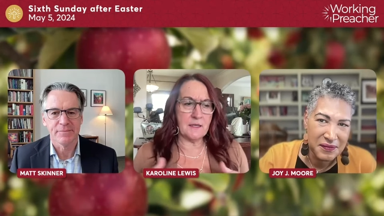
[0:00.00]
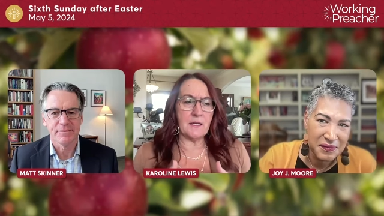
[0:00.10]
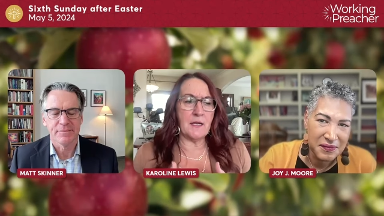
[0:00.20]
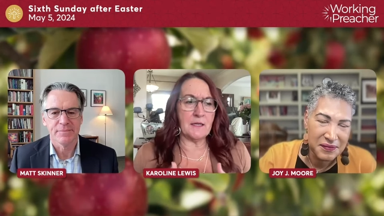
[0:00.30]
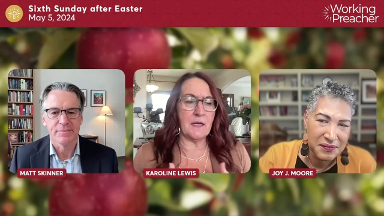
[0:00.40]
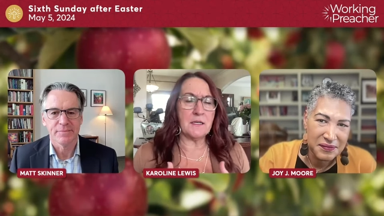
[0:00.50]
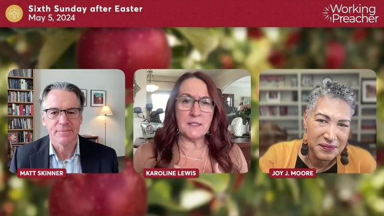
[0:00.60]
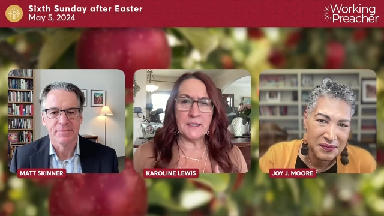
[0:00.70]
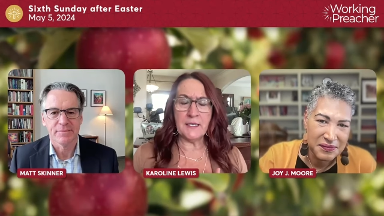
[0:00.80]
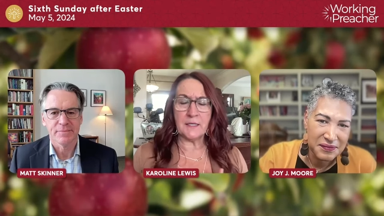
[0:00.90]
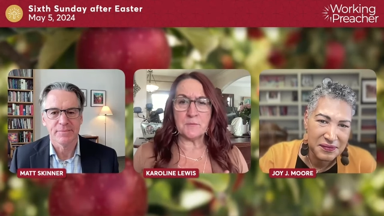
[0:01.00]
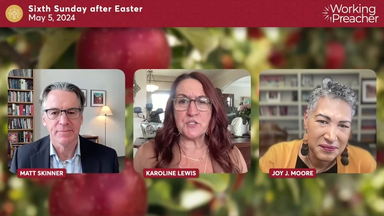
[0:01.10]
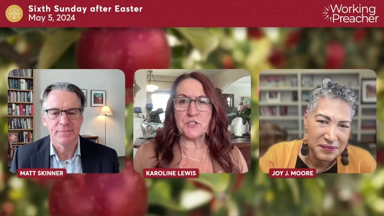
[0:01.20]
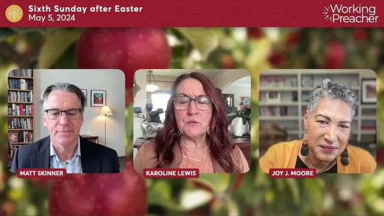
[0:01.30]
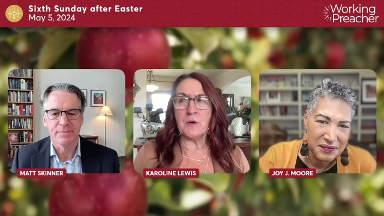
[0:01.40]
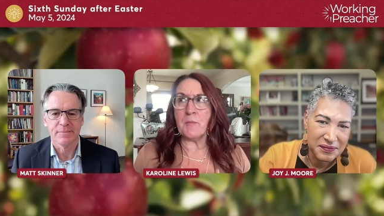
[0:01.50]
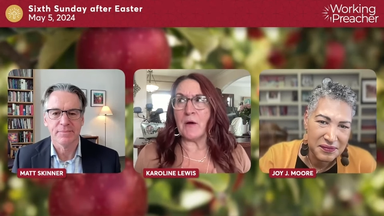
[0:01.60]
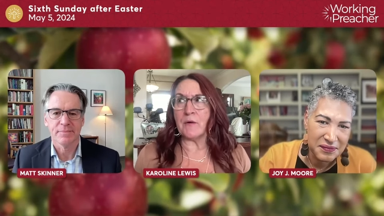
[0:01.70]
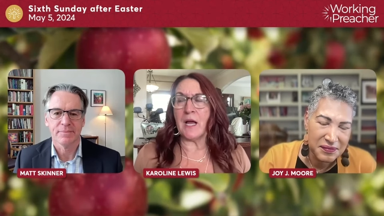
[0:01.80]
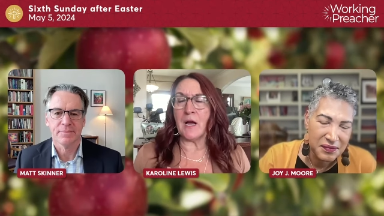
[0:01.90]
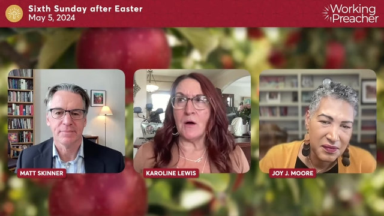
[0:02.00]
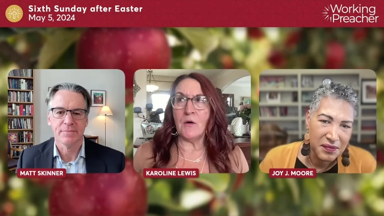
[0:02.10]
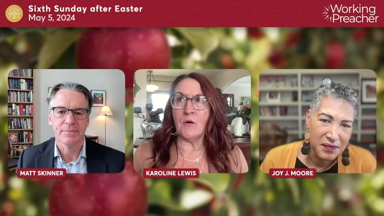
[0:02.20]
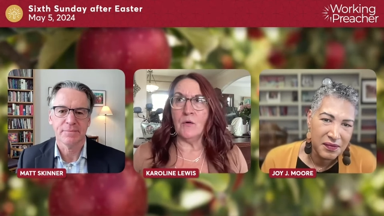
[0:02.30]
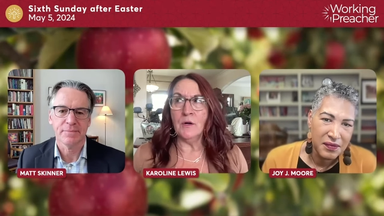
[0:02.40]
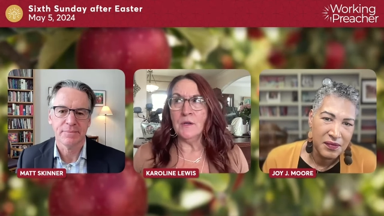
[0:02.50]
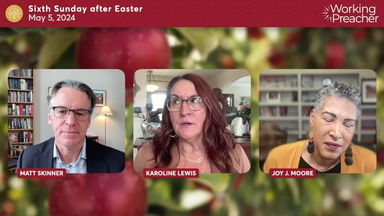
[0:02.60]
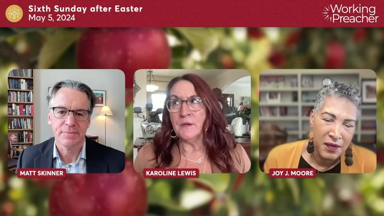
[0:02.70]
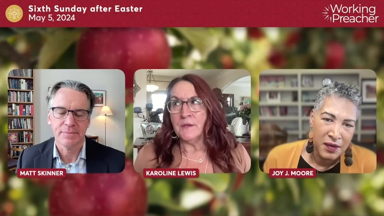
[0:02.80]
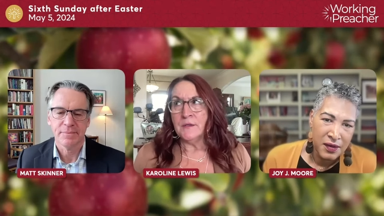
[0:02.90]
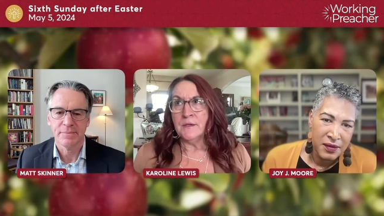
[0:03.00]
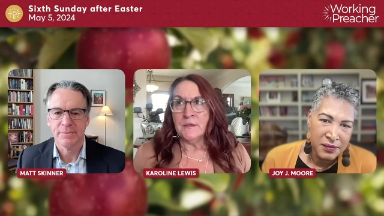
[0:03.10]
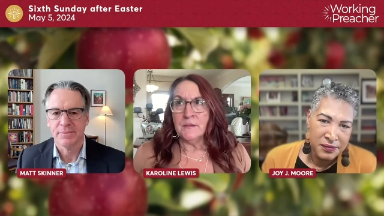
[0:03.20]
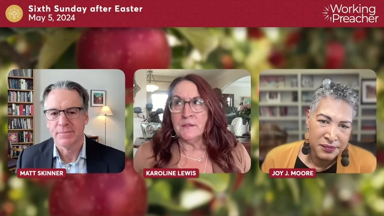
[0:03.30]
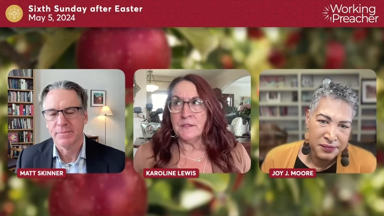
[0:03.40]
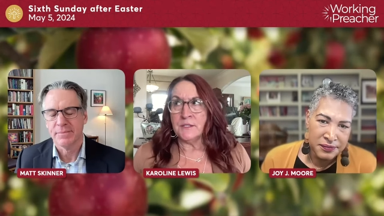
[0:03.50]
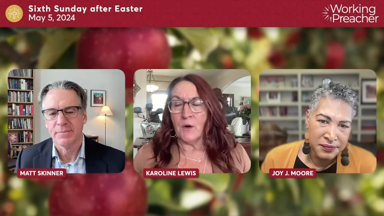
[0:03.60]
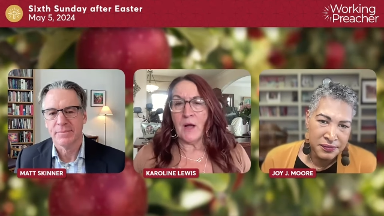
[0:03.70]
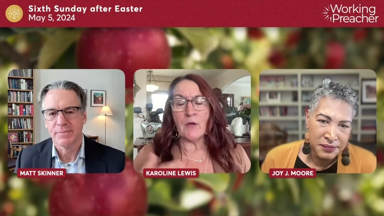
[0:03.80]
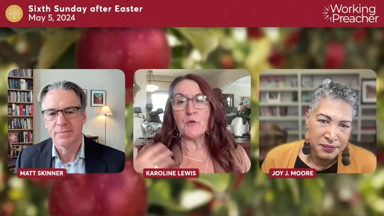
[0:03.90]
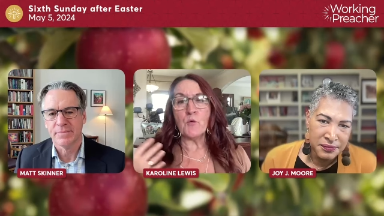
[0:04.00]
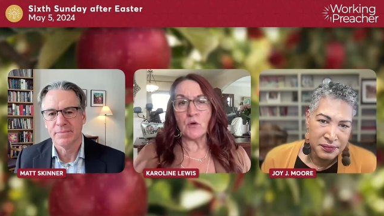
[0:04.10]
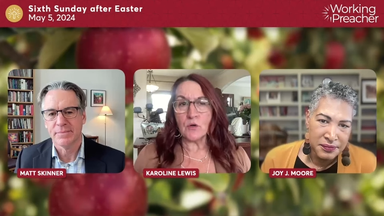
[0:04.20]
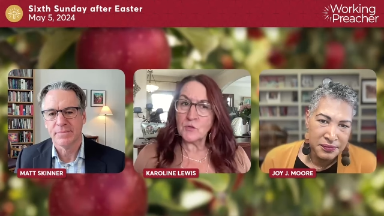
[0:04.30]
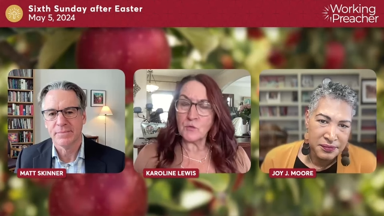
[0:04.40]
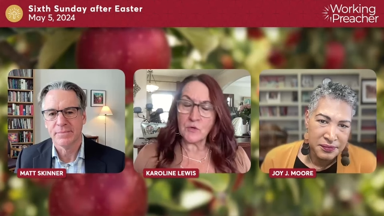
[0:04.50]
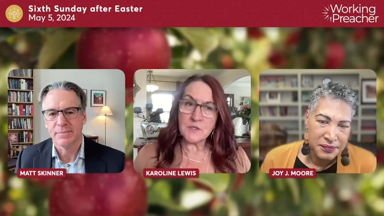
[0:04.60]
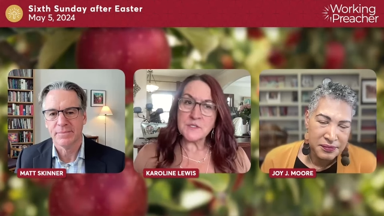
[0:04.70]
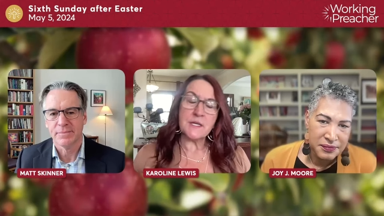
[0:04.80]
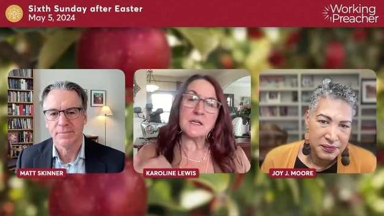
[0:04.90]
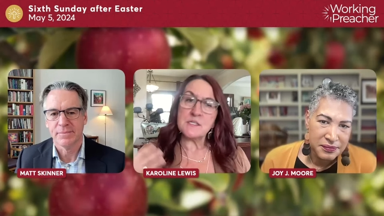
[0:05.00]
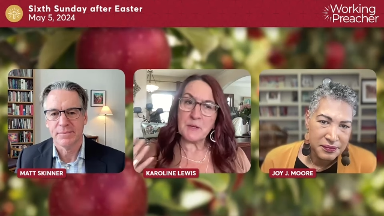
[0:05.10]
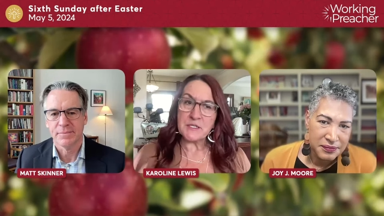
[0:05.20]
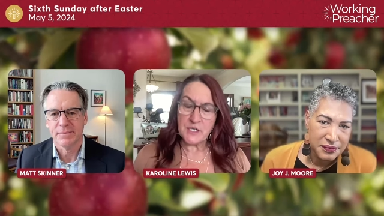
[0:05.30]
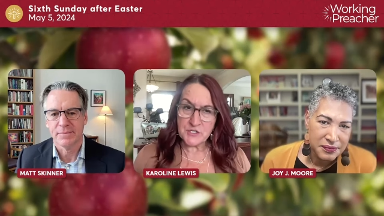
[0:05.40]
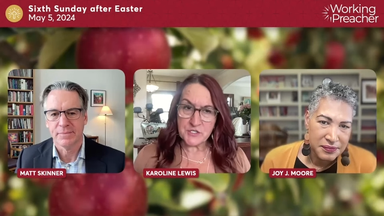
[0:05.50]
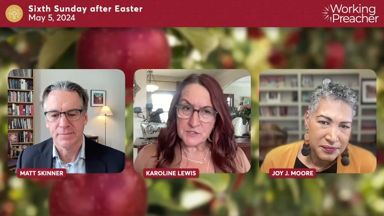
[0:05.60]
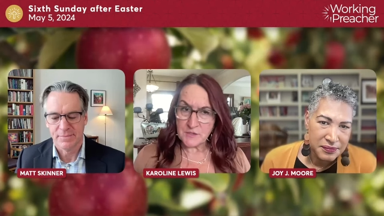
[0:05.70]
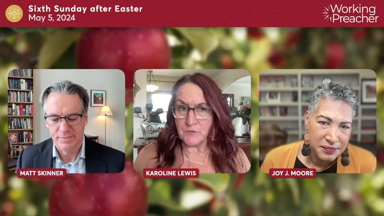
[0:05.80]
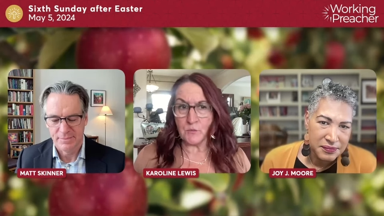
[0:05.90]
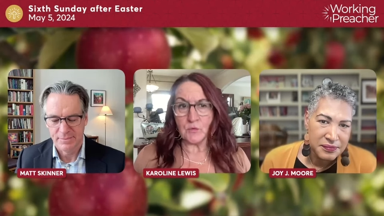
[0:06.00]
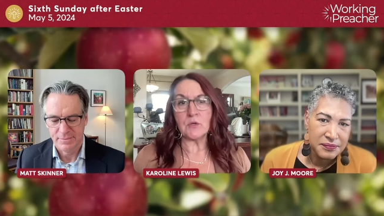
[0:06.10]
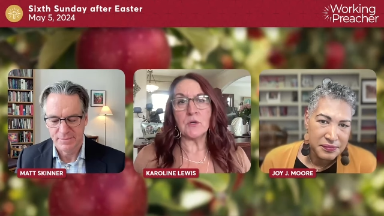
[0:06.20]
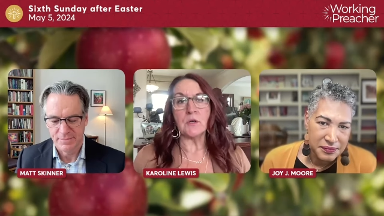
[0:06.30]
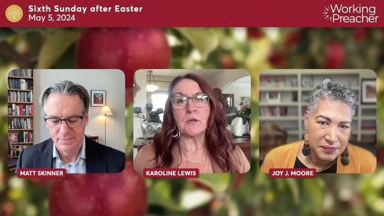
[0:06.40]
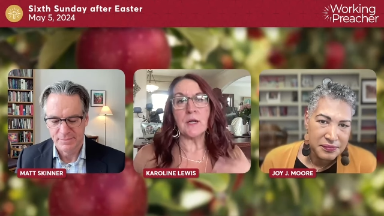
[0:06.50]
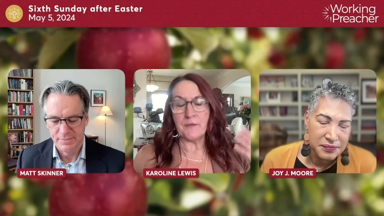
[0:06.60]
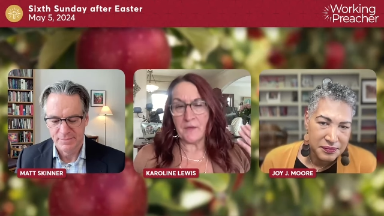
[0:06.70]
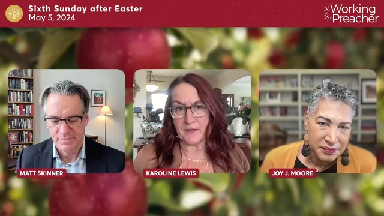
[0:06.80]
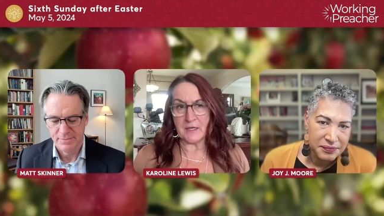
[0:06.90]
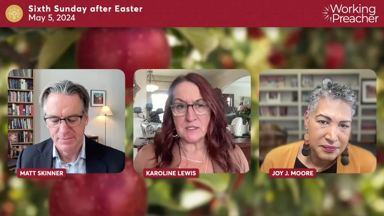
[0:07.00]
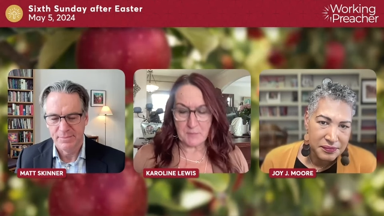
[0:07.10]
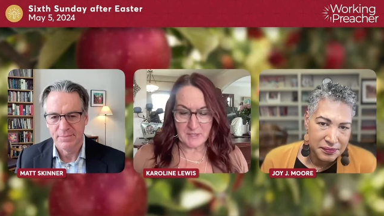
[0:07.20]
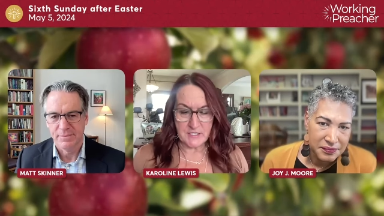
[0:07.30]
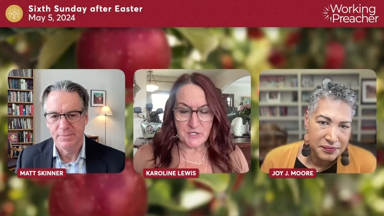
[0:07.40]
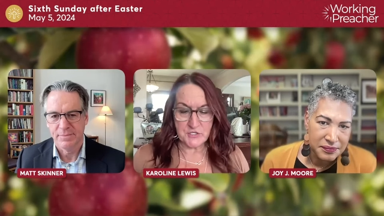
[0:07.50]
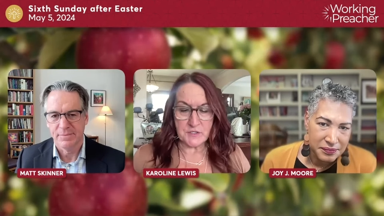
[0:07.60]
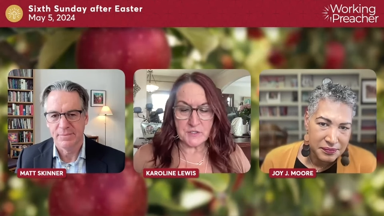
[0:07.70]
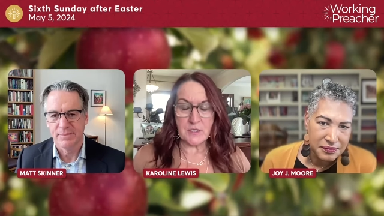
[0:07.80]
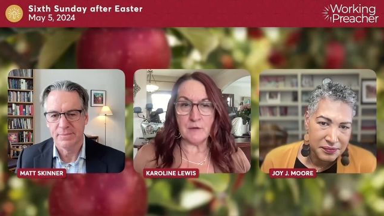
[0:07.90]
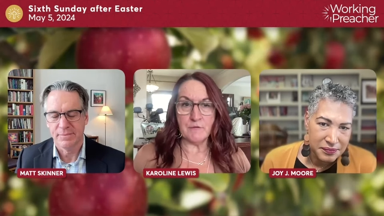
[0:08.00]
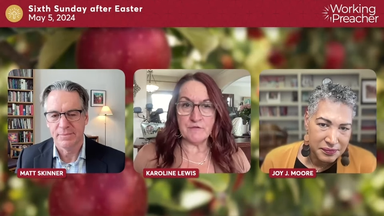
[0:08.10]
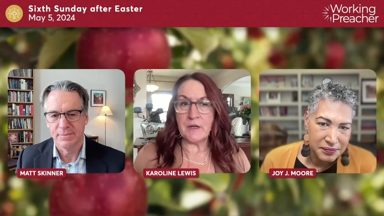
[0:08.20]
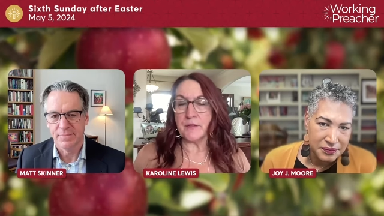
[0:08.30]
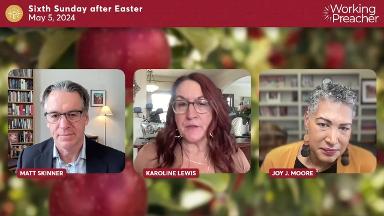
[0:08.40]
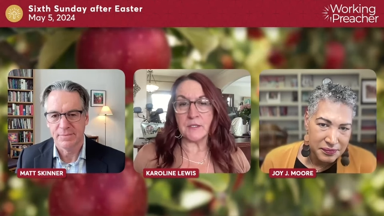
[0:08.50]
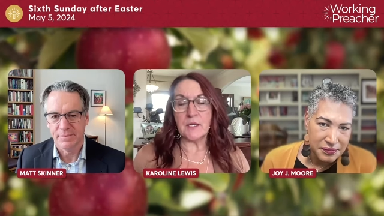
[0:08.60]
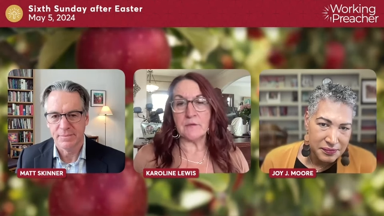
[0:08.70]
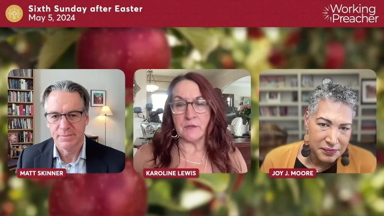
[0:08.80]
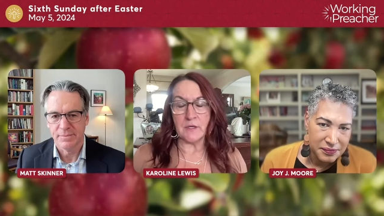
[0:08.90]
Speaker 1: a, a claim too about how, you know, how the world works, the expectations of the world, and then the expectations of faith and love in